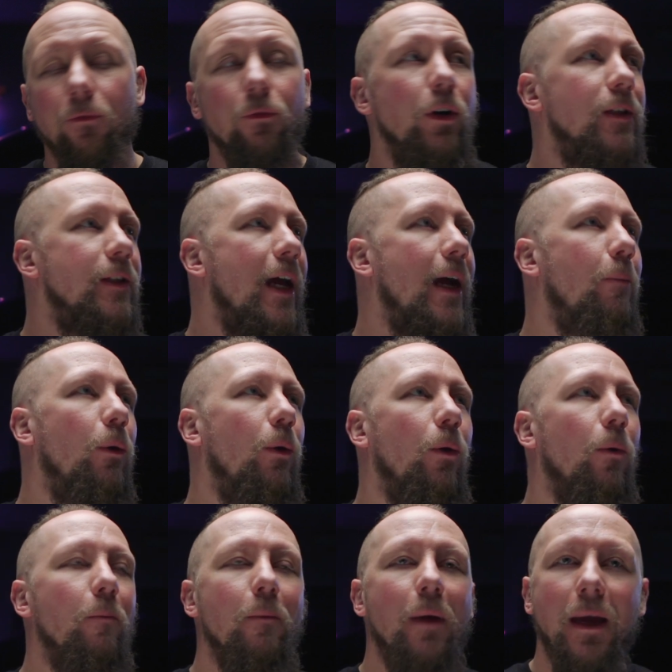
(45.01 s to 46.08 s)
For
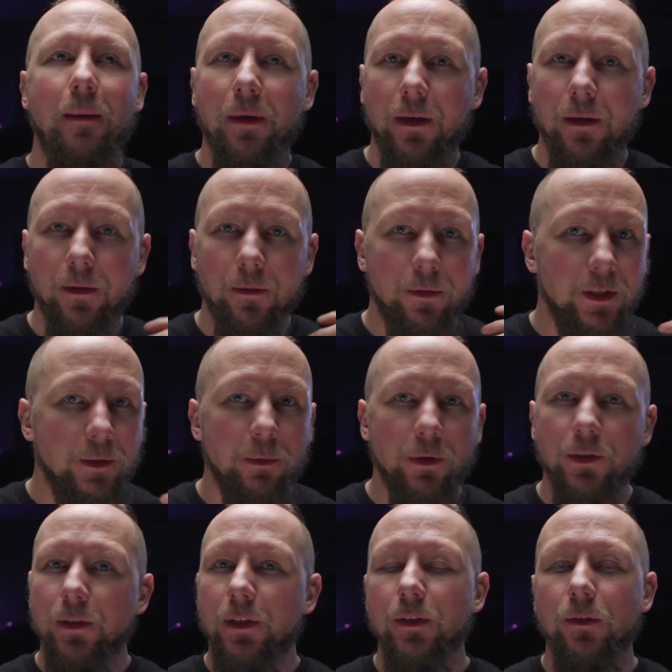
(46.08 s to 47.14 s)
example, maybe this
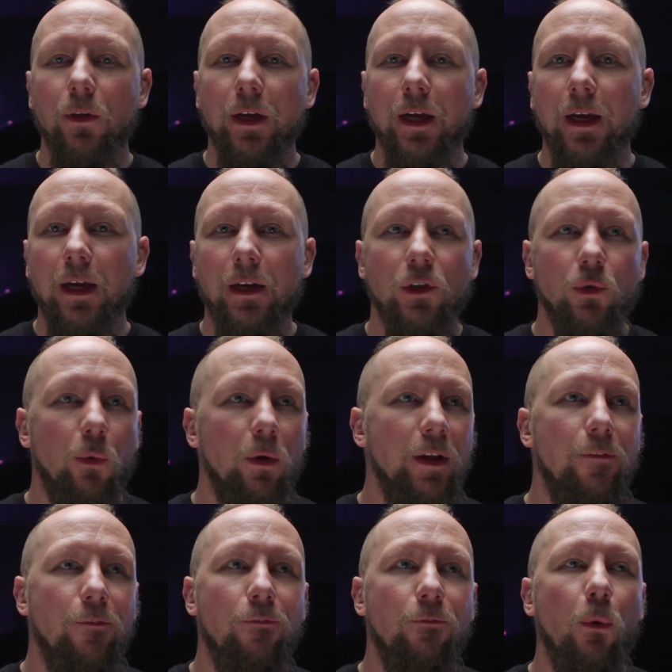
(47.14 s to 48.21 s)
person is looking at a
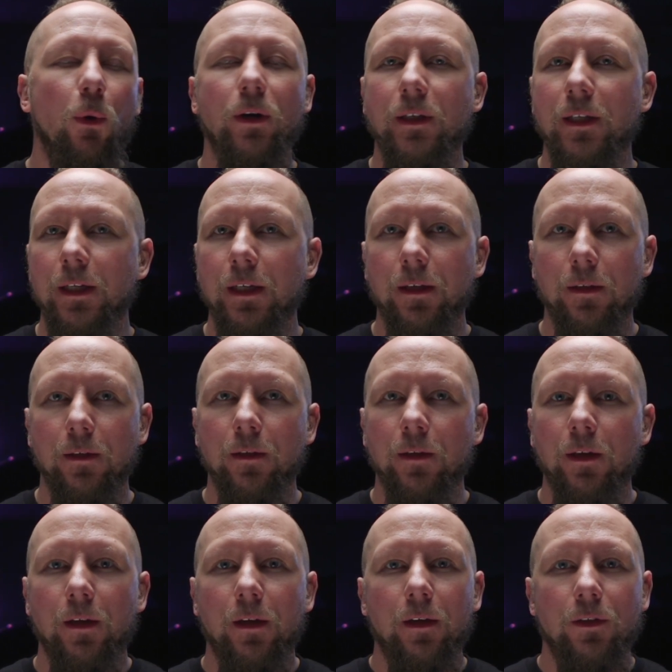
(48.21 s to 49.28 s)
2014
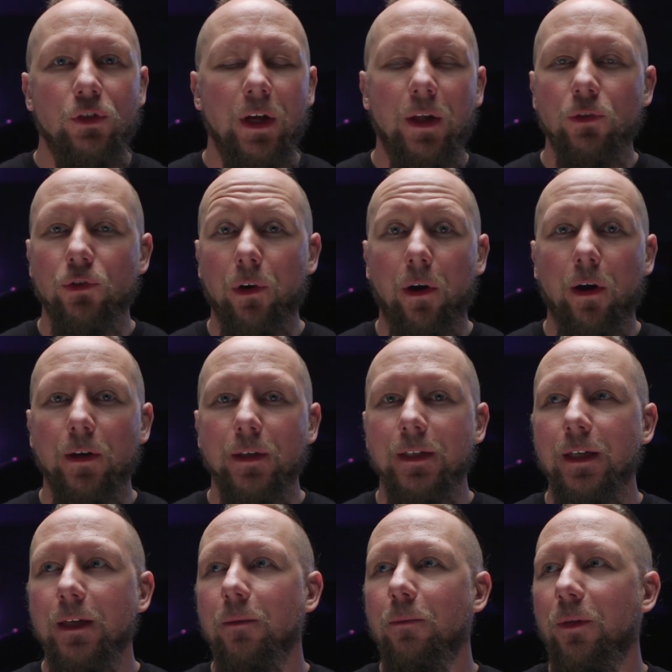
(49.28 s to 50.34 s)
Challenger
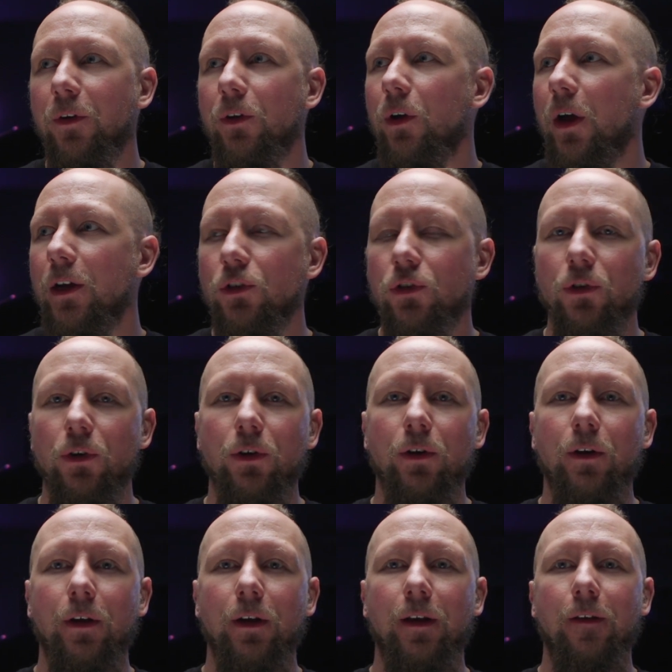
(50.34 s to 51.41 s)
RT, but they're not
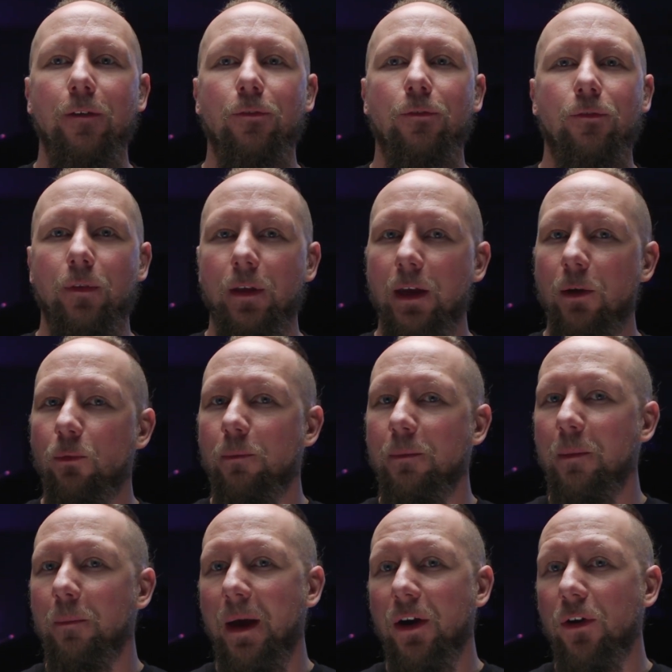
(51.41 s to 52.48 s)
sure if it would
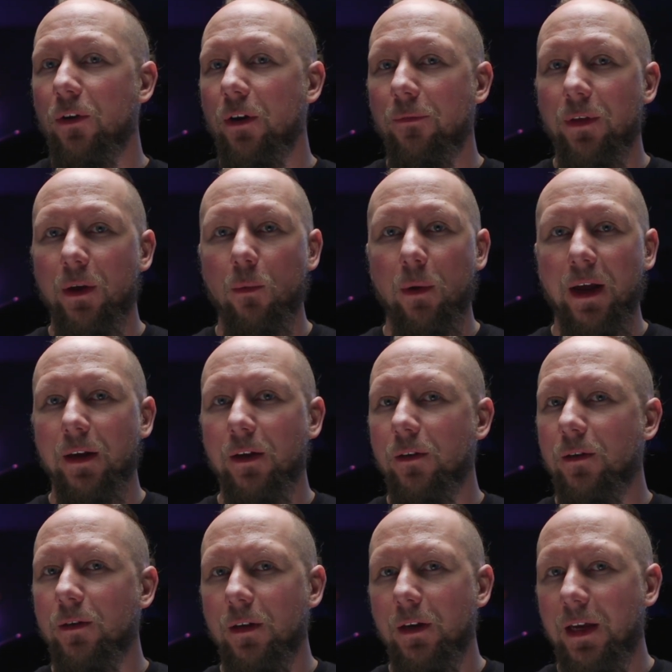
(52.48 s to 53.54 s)
be better if they
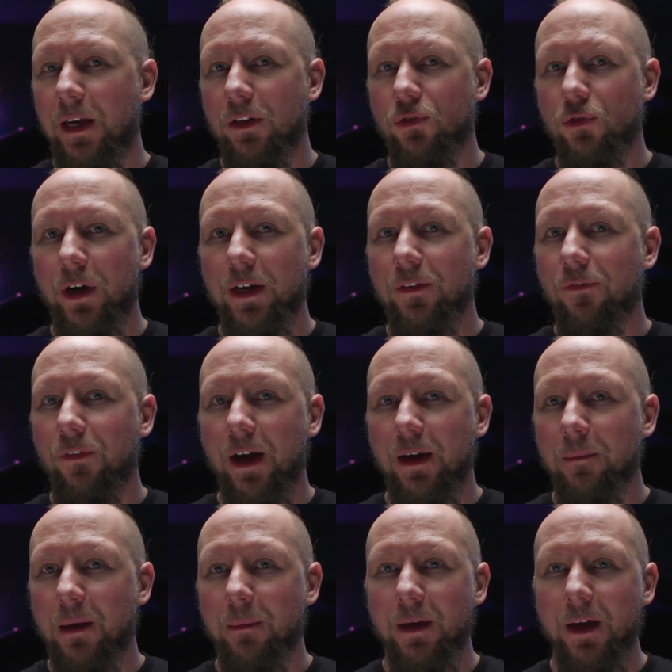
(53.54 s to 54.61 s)
waited and tried to find
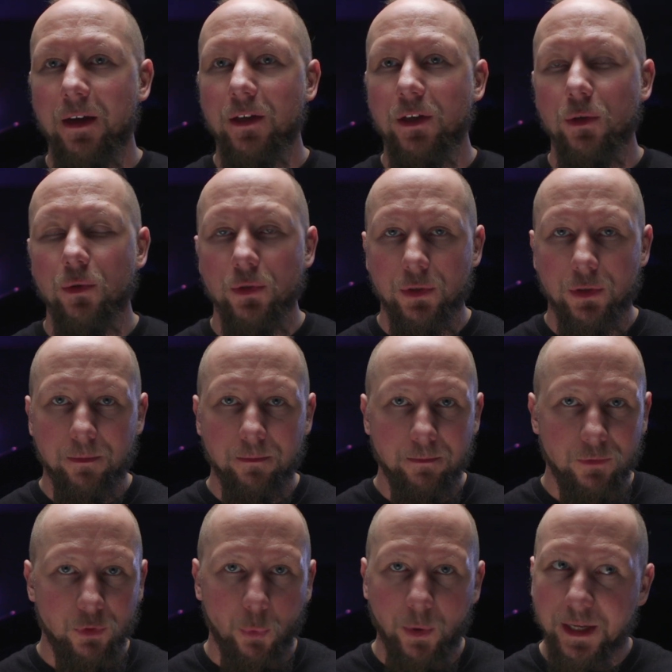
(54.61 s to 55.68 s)
maybe a used
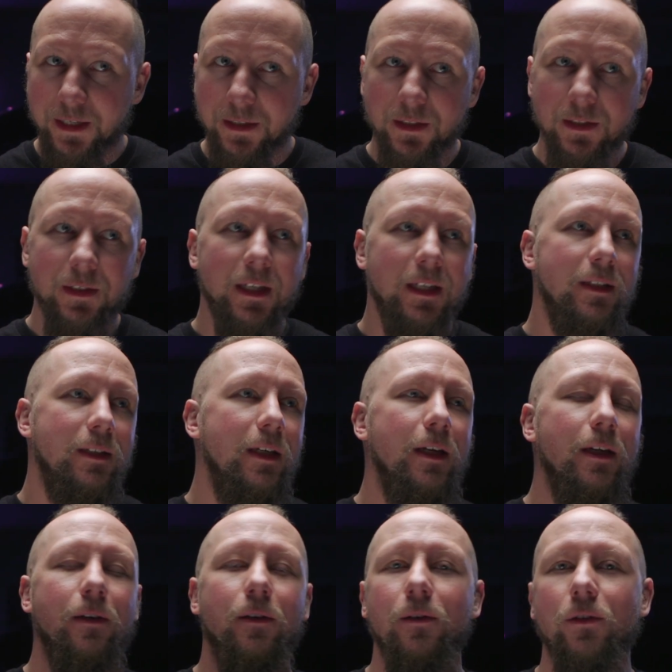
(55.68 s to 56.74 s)

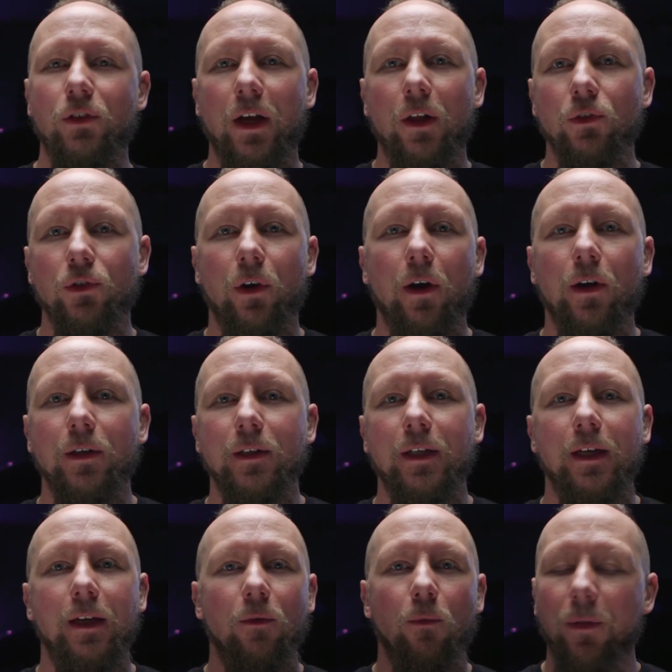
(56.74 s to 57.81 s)
2016 Challenger RT
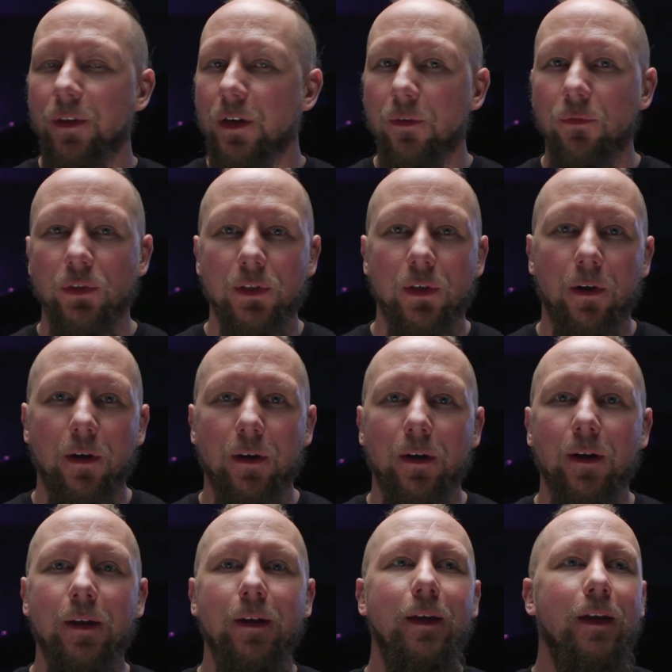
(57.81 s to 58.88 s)
and what the difference
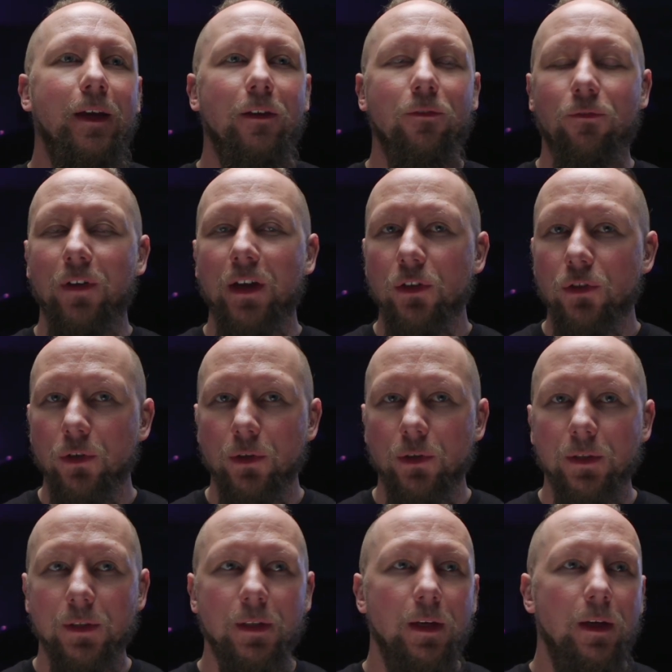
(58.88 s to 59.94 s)
are in
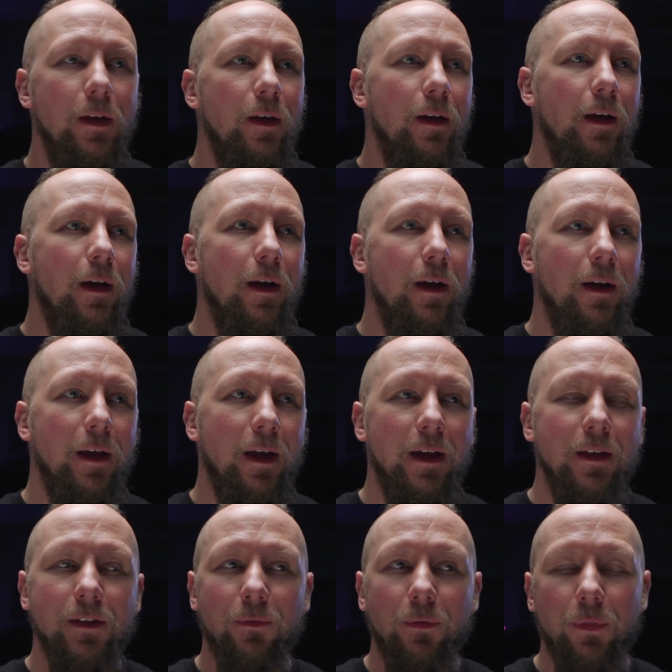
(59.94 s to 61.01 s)
features
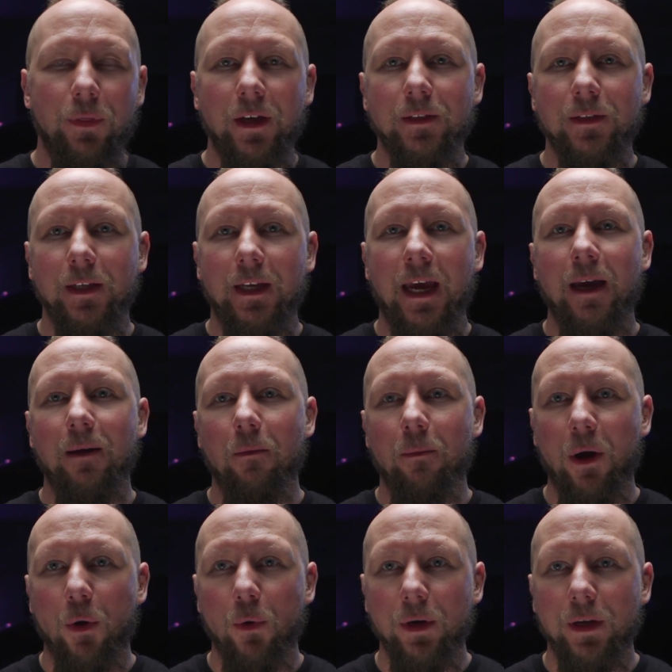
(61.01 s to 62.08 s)
and different things that came
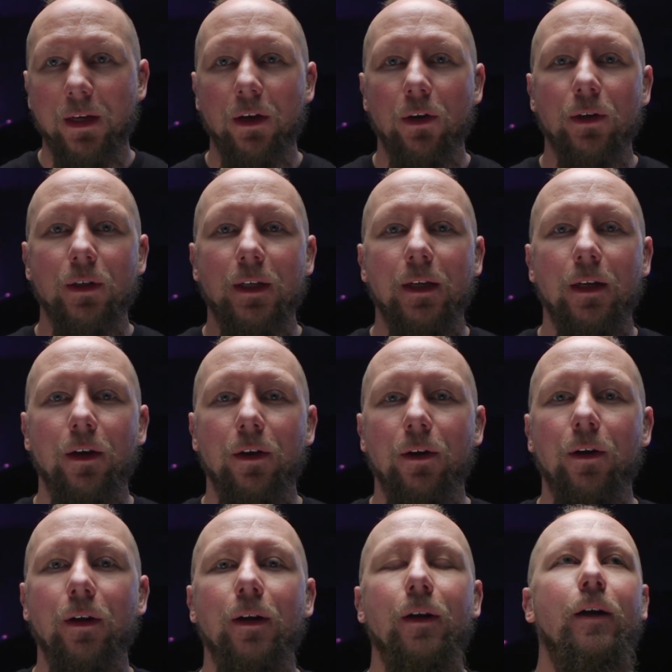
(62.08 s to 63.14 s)
about year to
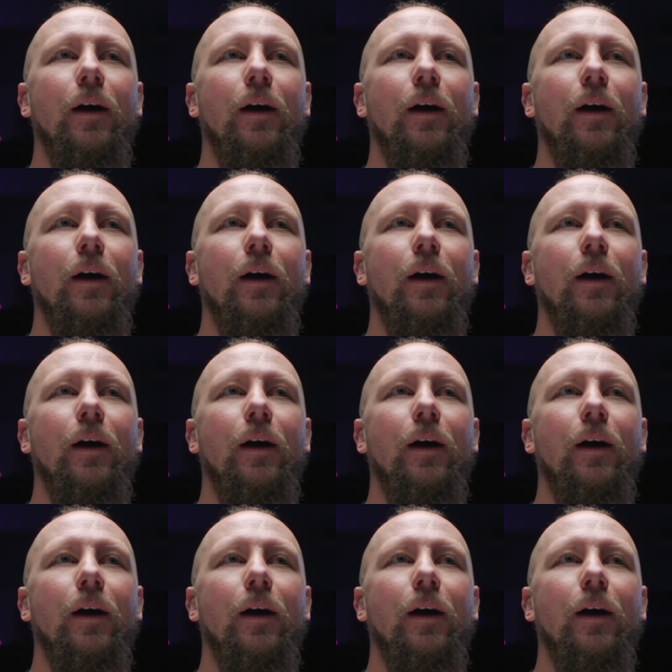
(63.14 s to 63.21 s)
year.